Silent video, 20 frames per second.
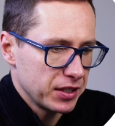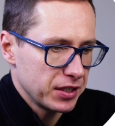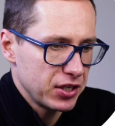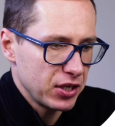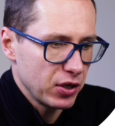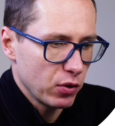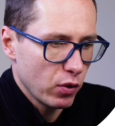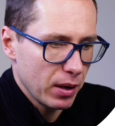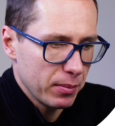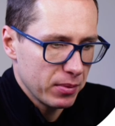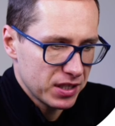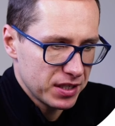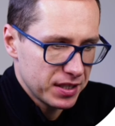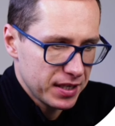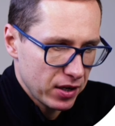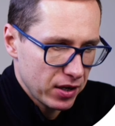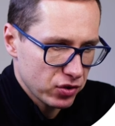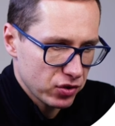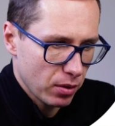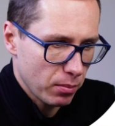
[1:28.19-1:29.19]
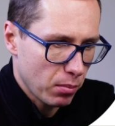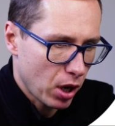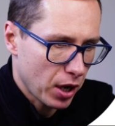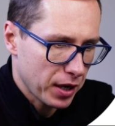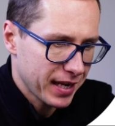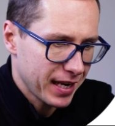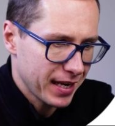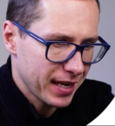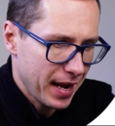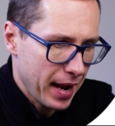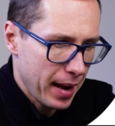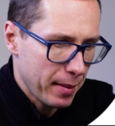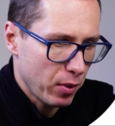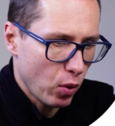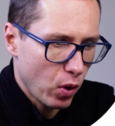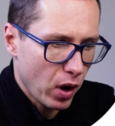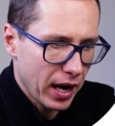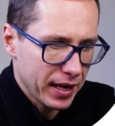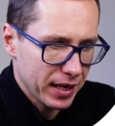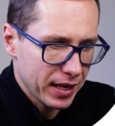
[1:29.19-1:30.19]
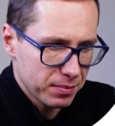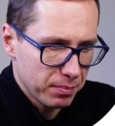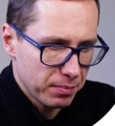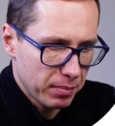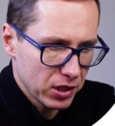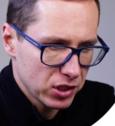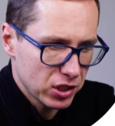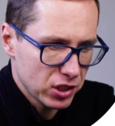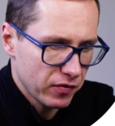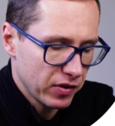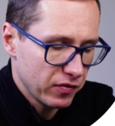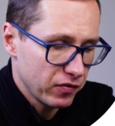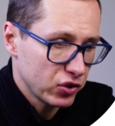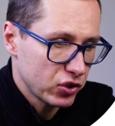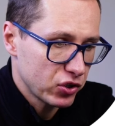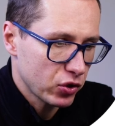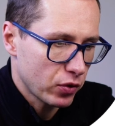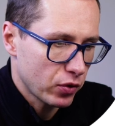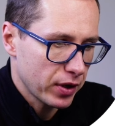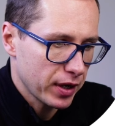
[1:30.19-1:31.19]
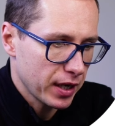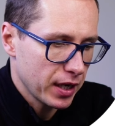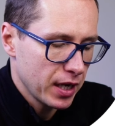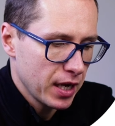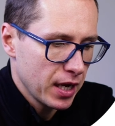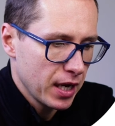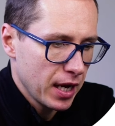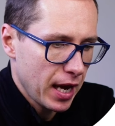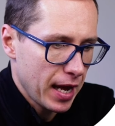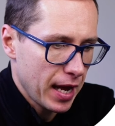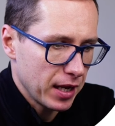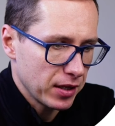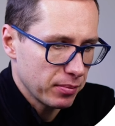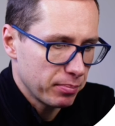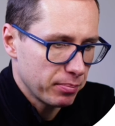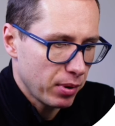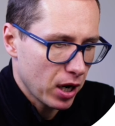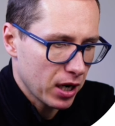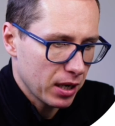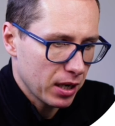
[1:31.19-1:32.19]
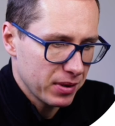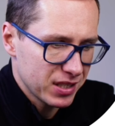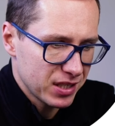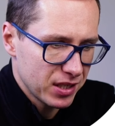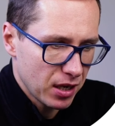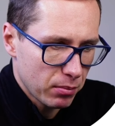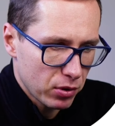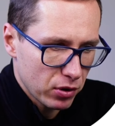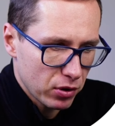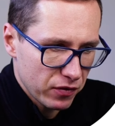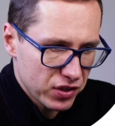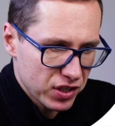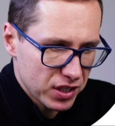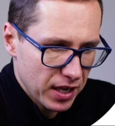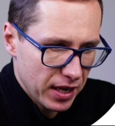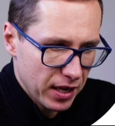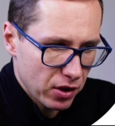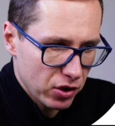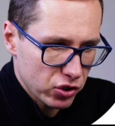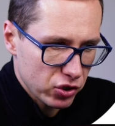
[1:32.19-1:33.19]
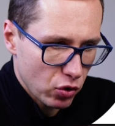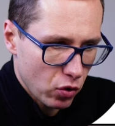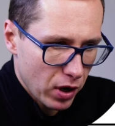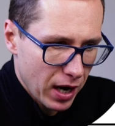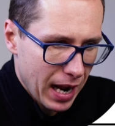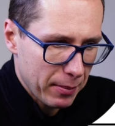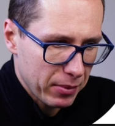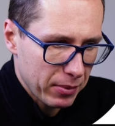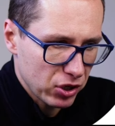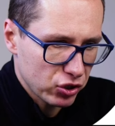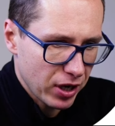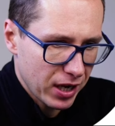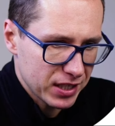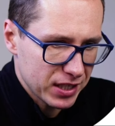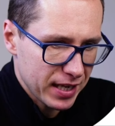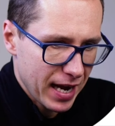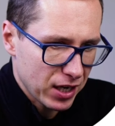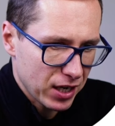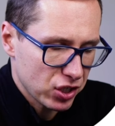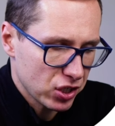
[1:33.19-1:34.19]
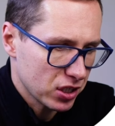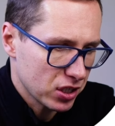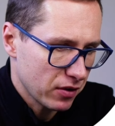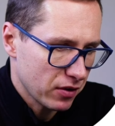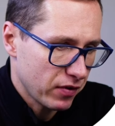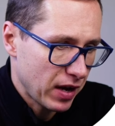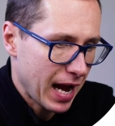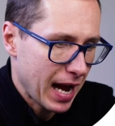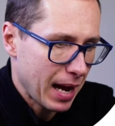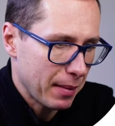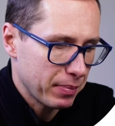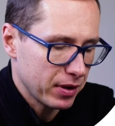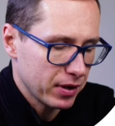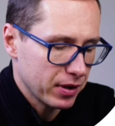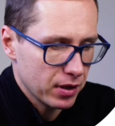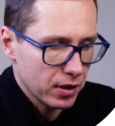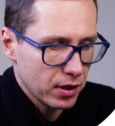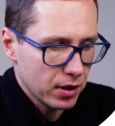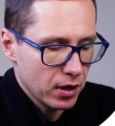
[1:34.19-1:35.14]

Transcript: DOM is days on market, MOI is months of inventory, and at the bottom is number of sales or how many transactions have happened